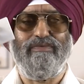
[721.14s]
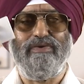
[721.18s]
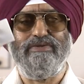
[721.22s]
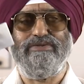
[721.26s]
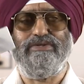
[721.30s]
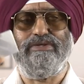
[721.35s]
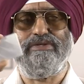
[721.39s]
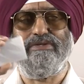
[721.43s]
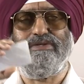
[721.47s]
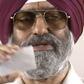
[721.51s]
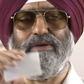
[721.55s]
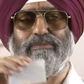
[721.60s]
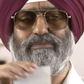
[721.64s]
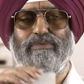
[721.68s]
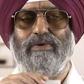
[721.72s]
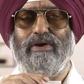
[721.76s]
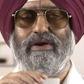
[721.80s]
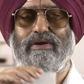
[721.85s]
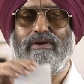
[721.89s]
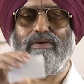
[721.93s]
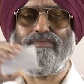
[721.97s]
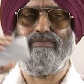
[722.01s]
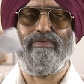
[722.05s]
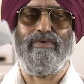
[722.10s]
which is the
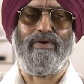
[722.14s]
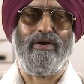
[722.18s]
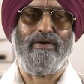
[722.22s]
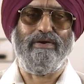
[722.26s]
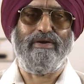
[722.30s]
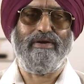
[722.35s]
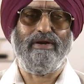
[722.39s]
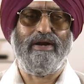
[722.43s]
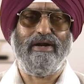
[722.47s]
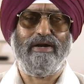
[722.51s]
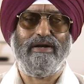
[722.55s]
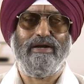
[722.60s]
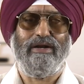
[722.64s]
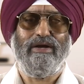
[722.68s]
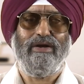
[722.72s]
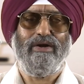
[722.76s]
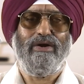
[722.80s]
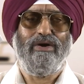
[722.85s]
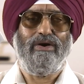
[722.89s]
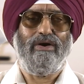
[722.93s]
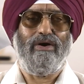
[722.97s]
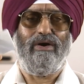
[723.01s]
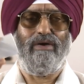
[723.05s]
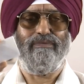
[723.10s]
point of contact
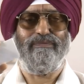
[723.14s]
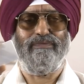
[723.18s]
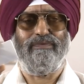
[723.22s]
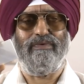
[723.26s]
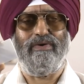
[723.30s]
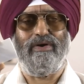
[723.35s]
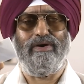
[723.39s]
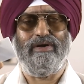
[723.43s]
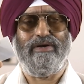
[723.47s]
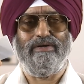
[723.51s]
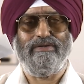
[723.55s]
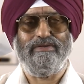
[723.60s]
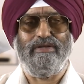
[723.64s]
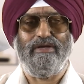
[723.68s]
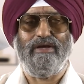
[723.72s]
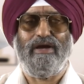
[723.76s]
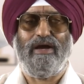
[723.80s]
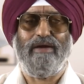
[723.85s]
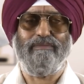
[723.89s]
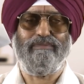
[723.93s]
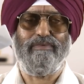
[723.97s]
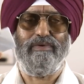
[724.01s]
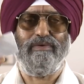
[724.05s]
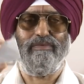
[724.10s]
of uh, the
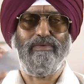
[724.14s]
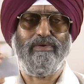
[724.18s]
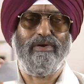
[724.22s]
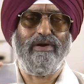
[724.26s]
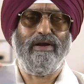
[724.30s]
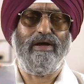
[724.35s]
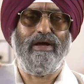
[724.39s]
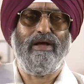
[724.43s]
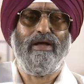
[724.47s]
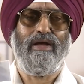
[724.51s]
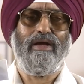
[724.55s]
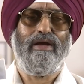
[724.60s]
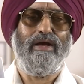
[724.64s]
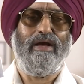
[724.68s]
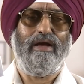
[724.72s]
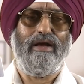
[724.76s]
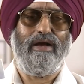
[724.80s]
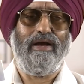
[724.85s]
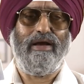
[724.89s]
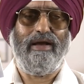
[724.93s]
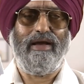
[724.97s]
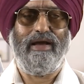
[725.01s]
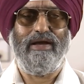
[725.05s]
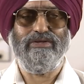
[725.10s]
hyperbola
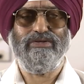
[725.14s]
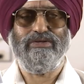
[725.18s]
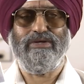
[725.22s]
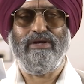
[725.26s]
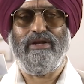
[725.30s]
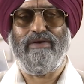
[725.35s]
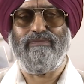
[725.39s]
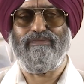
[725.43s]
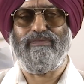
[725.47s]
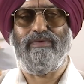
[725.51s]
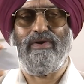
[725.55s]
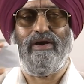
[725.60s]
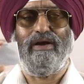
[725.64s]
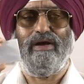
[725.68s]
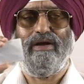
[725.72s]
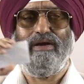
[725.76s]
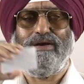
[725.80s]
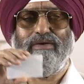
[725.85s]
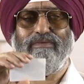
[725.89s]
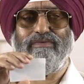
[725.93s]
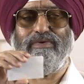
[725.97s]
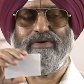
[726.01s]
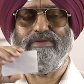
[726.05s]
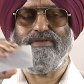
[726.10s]
uh, h alpha
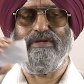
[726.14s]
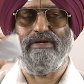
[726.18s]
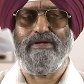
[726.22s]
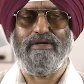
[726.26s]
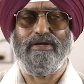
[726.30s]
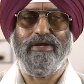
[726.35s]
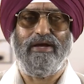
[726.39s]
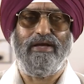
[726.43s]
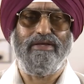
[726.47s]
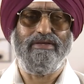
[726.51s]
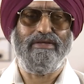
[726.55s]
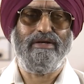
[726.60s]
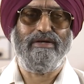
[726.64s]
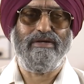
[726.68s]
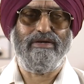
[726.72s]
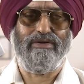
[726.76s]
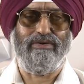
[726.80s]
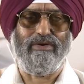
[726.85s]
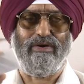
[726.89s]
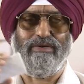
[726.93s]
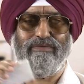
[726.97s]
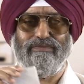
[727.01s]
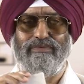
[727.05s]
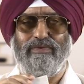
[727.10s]
with the tangent
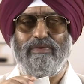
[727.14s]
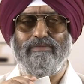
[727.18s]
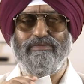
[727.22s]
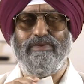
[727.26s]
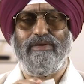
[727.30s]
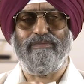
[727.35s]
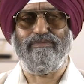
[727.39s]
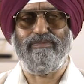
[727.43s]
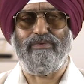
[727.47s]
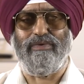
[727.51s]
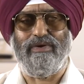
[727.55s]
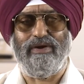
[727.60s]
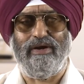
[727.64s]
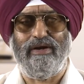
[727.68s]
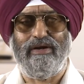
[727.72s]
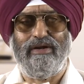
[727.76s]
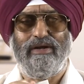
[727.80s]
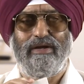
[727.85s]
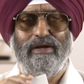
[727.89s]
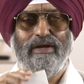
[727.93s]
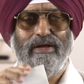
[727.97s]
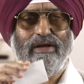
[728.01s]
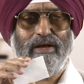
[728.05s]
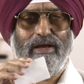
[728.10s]
drawn from the point
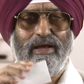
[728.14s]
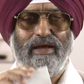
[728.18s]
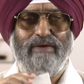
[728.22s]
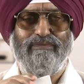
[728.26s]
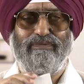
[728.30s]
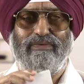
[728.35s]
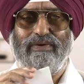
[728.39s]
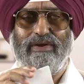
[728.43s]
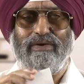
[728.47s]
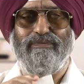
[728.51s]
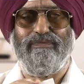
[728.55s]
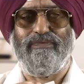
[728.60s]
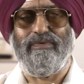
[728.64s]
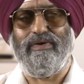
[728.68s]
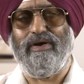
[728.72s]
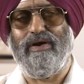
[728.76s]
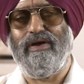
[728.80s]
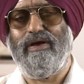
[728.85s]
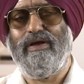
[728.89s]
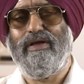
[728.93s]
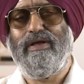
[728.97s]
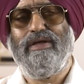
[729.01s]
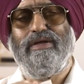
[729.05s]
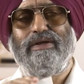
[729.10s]
f
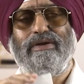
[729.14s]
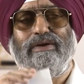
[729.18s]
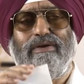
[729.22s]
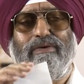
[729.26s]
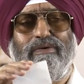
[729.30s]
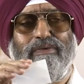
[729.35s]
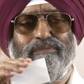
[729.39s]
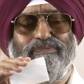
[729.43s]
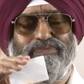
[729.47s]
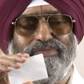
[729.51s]
alpha. Now,